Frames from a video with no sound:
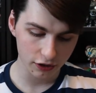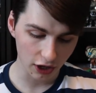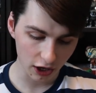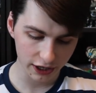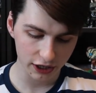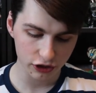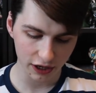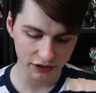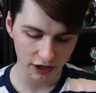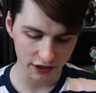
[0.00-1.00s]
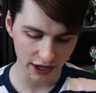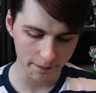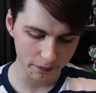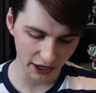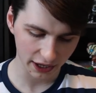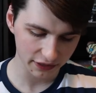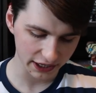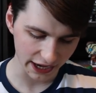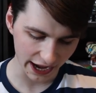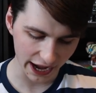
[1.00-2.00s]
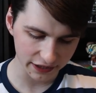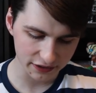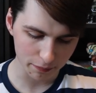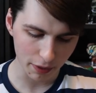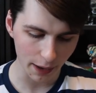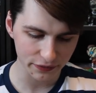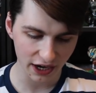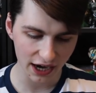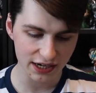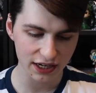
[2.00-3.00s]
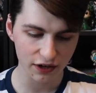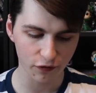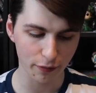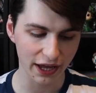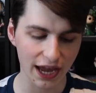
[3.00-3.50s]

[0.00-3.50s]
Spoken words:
Target, you guys saw that, and they had some pops that I needed for my